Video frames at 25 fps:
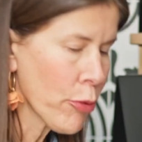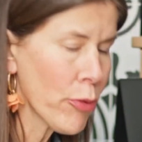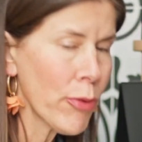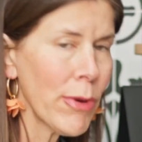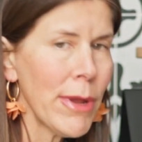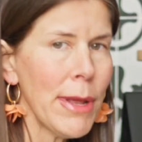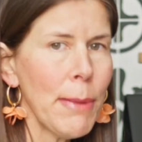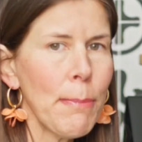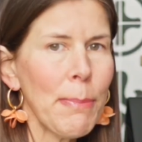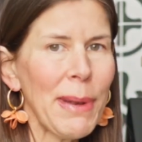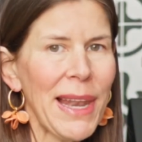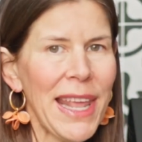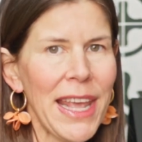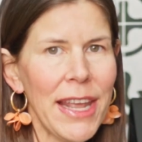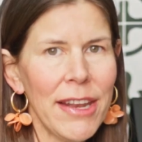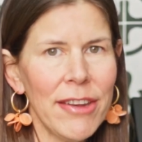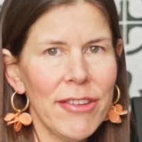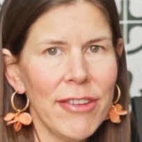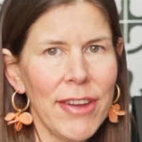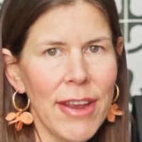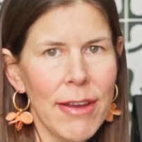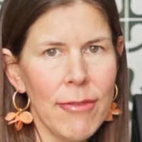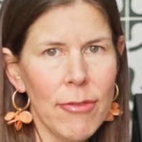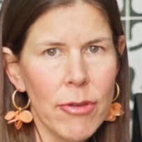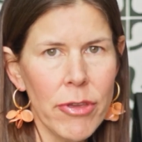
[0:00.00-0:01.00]

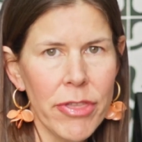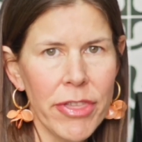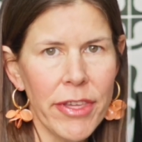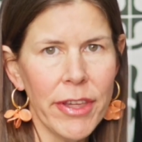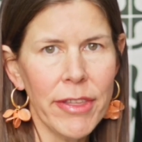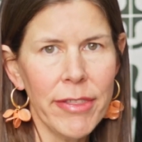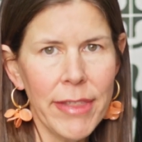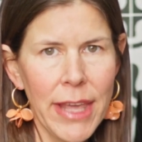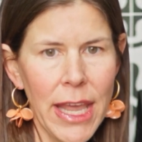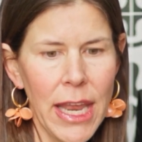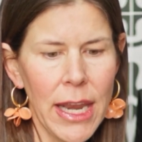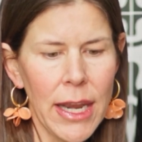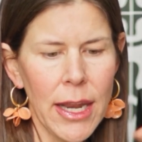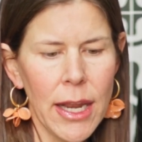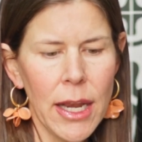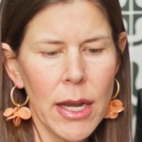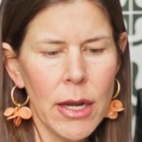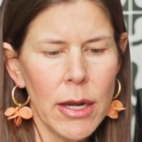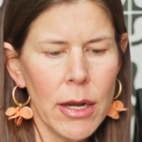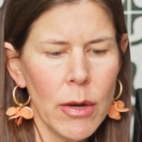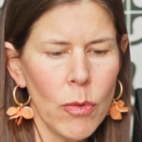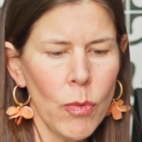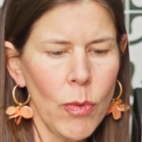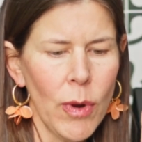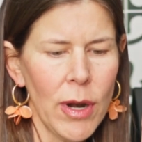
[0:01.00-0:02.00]
pre-blend everything then
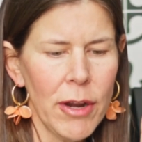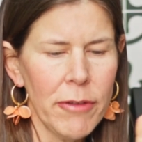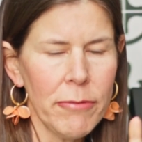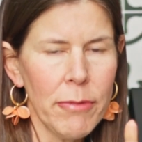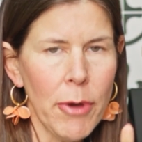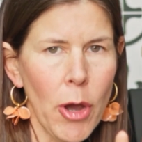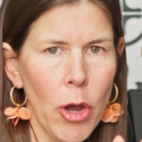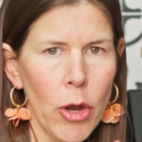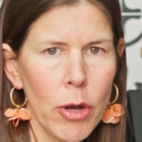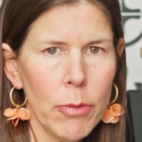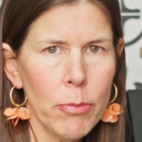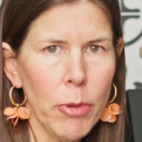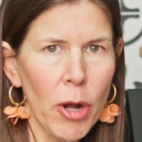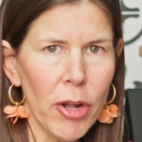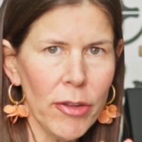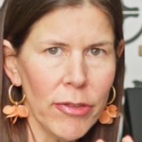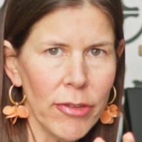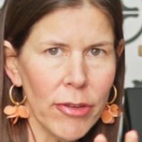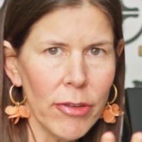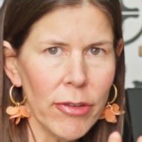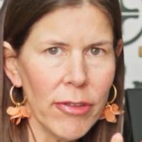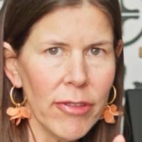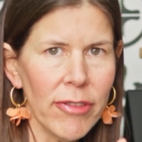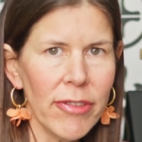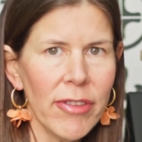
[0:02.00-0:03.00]
in one of my own
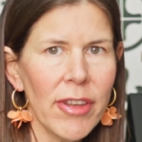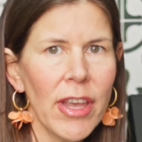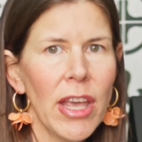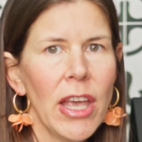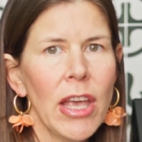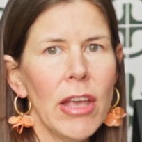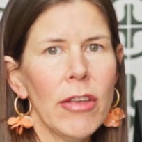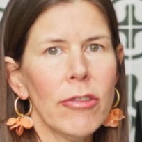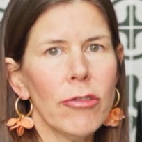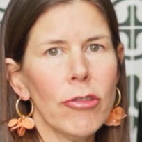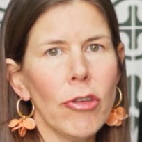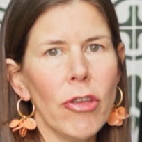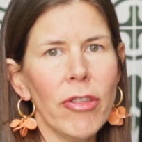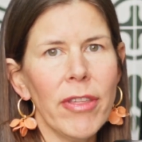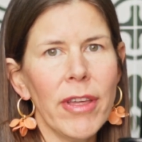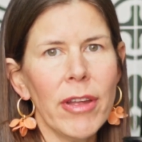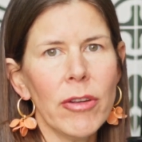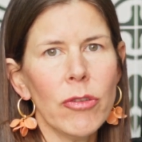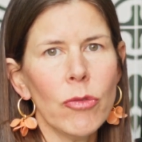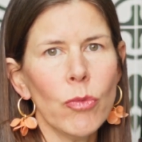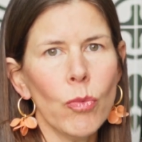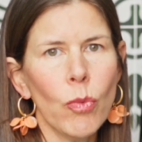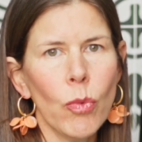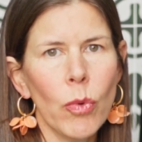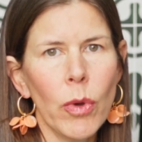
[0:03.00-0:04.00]
bottles, so
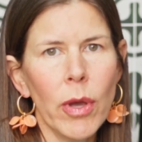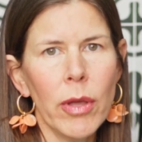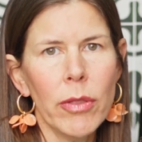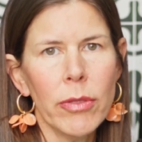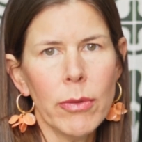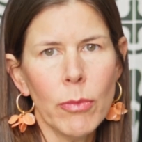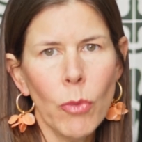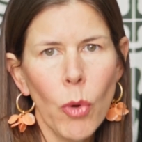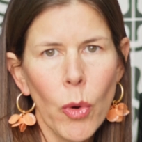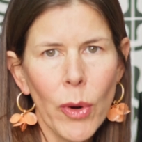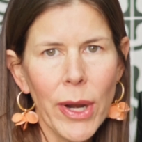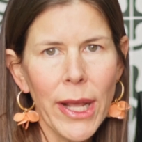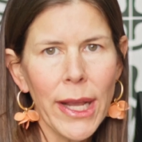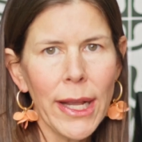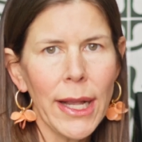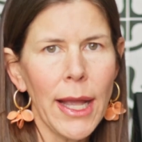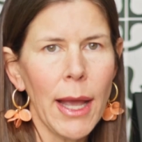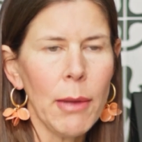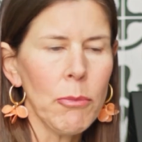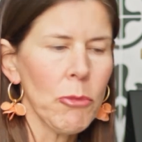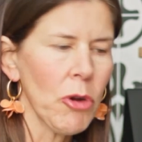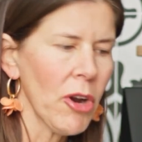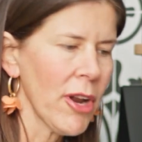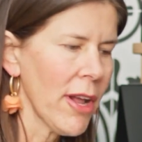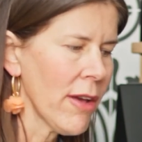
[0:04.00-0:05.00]
that in the morning
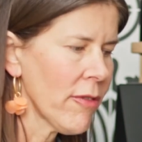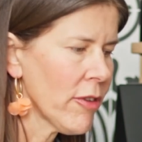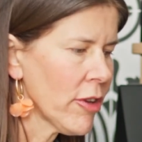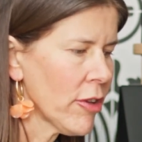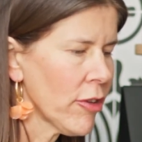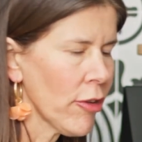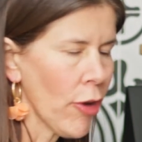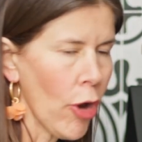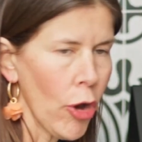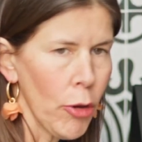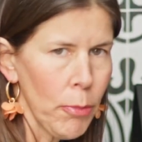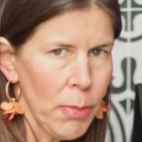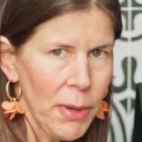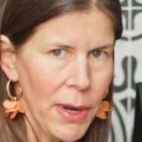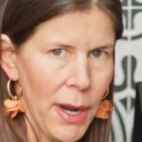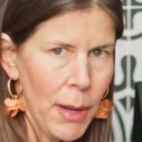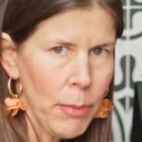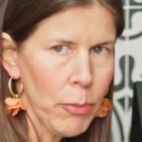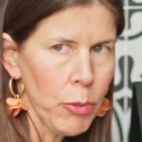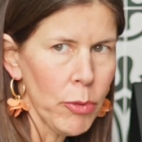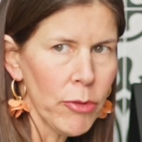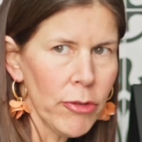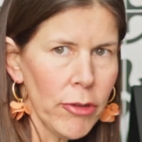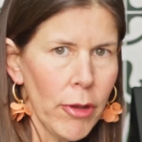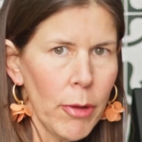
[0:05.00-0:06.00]
I'm not having to open
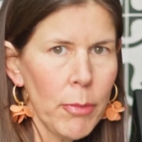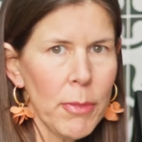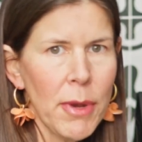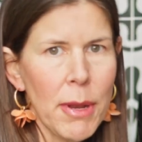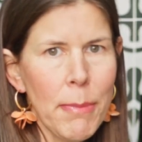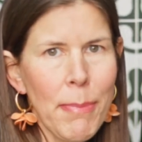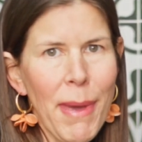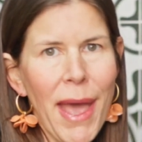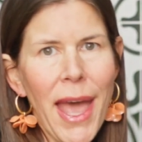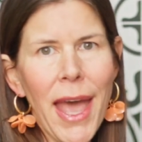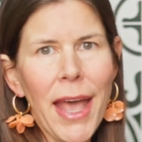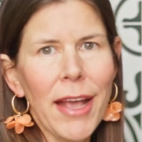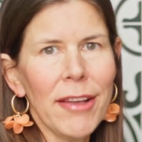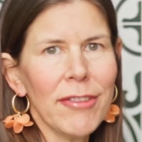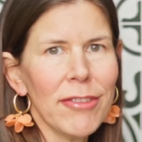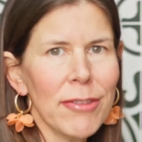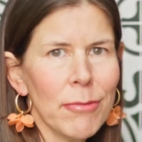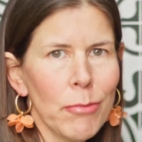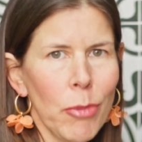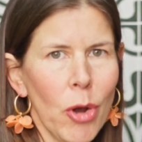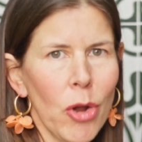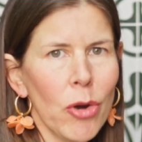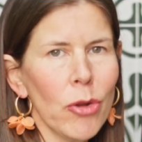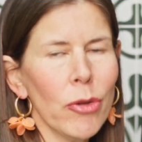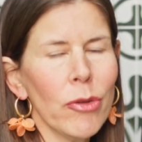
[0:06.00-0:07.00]
up so many bags
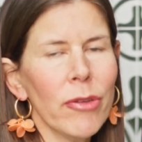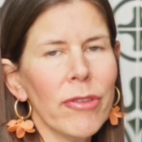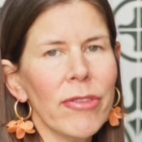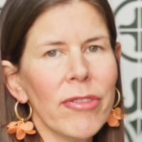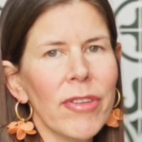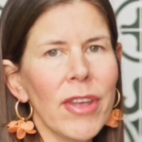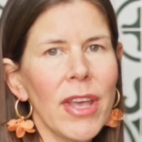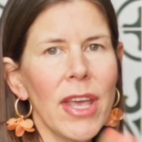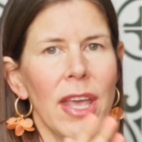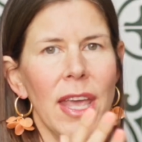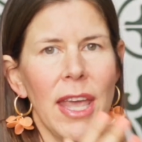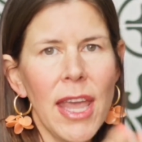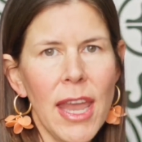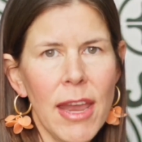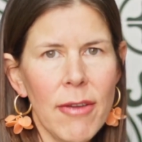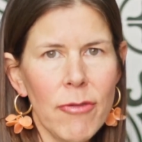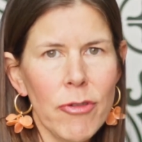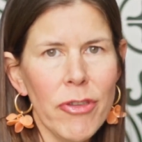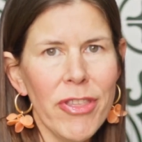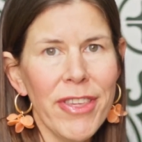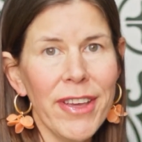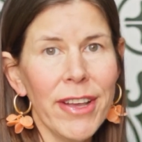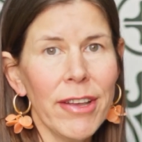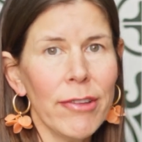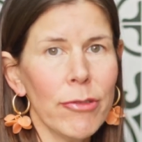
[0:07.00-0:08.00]
and bottles.
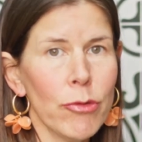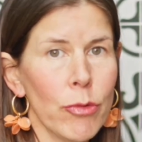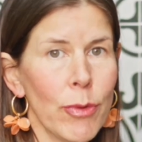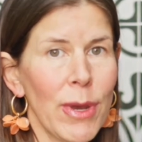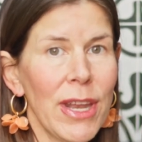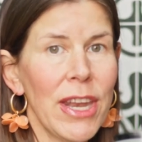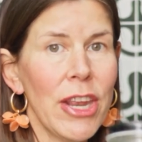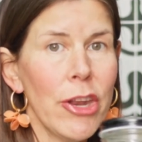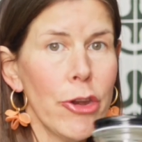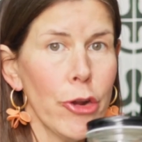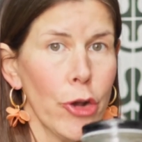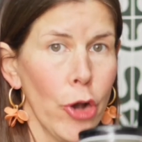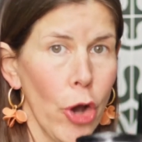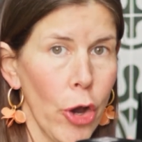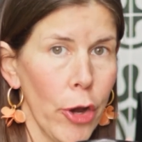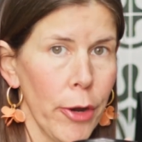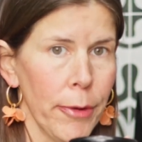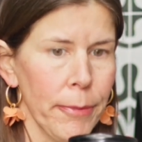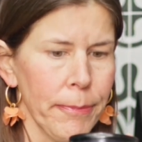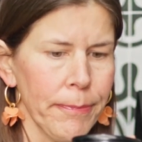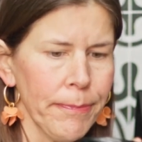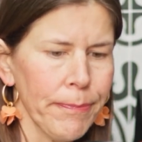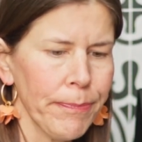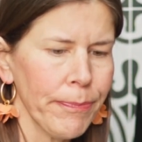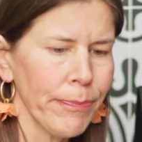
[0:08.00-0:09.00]
Everything is ready to
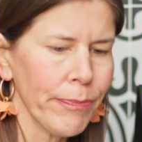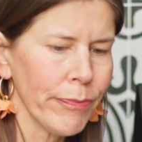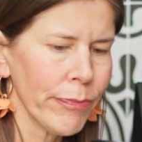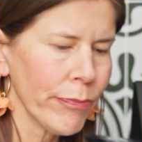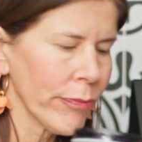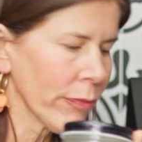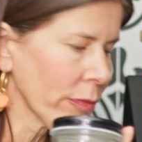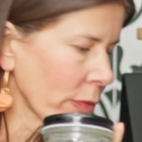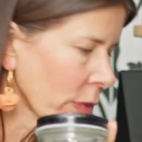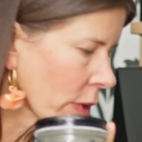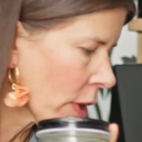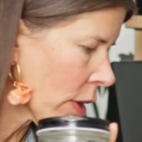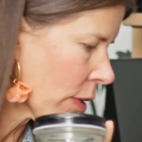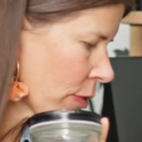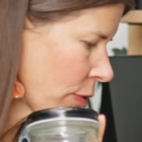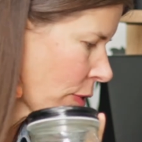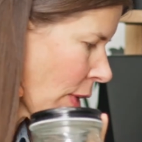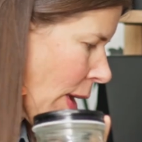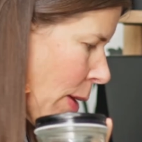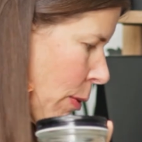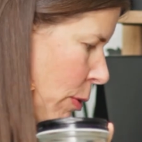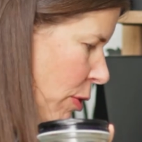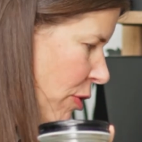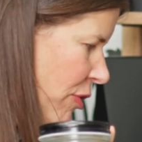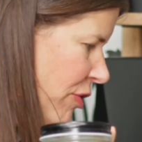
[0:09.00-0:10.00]
go.
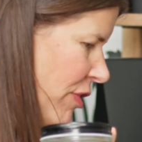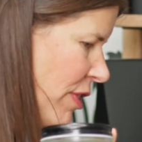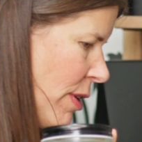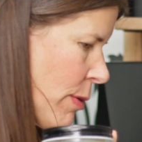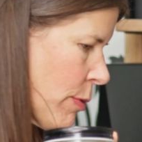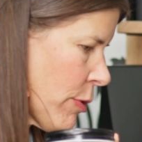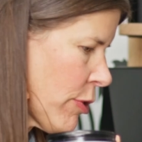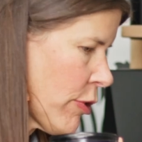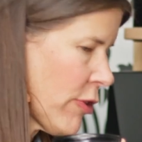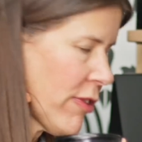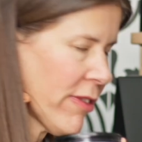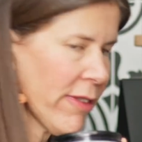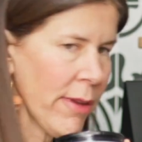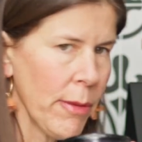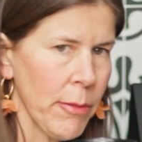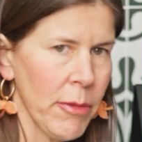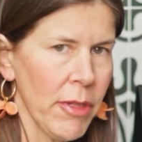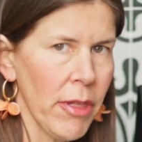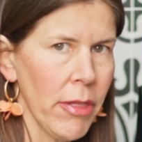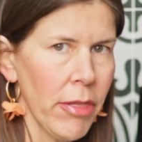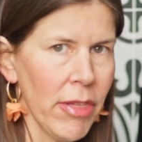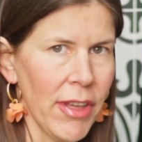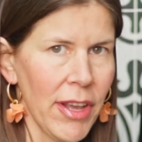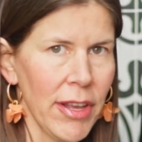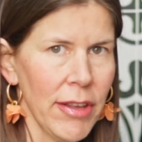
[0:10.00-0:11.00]
So I want to share with you some of
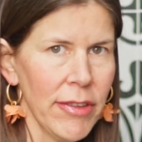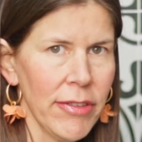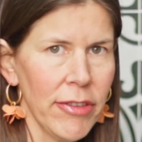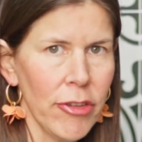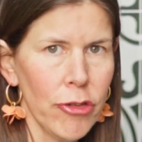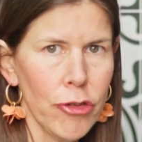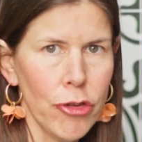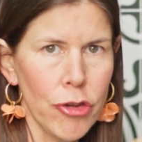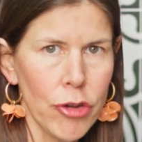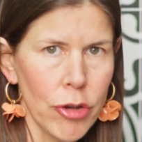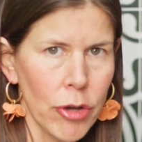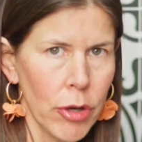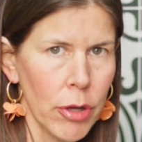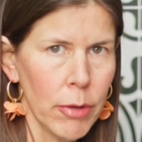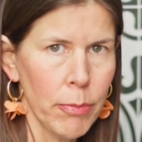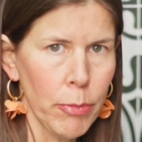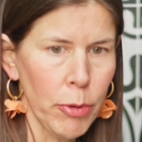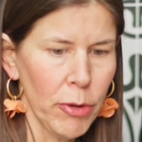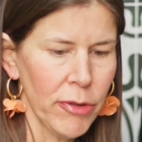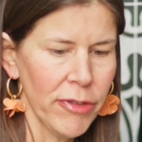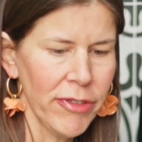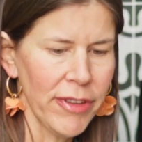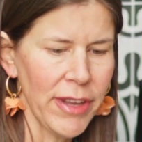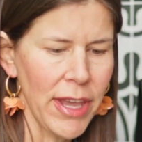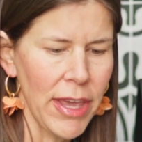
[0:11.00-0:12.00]
the things that you could
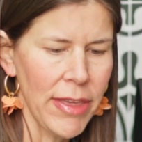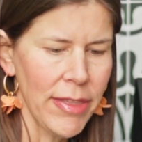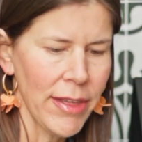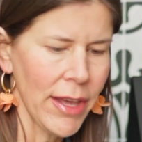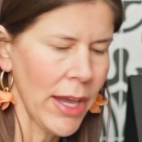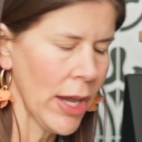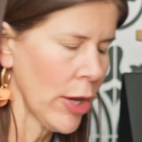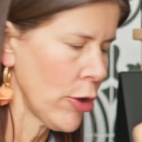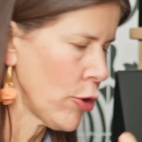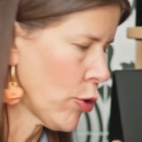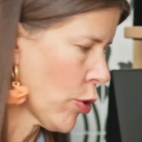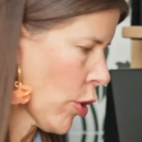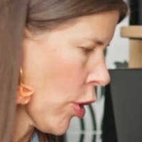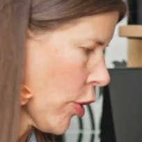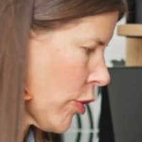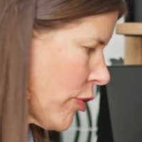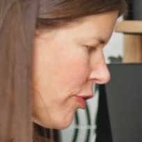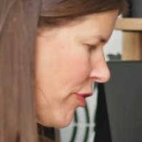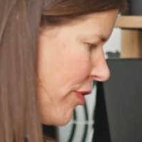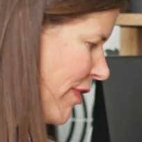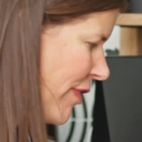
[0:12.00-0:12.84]
put together in your own